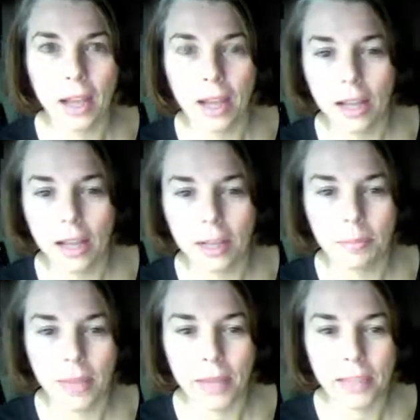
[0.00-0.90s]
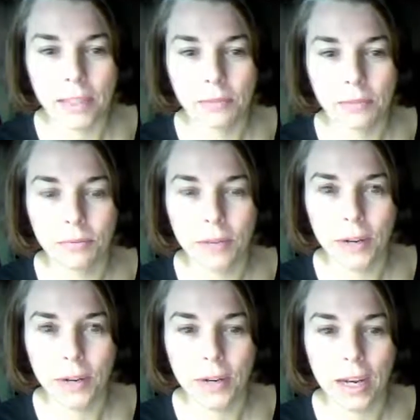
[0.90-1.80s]
That's
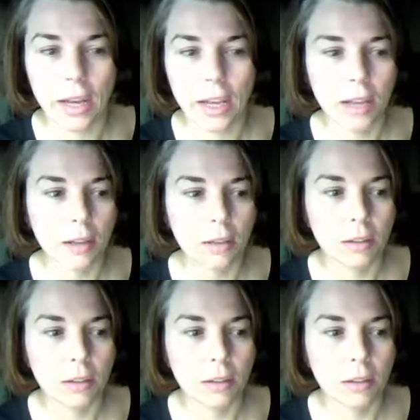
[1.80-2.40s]
very what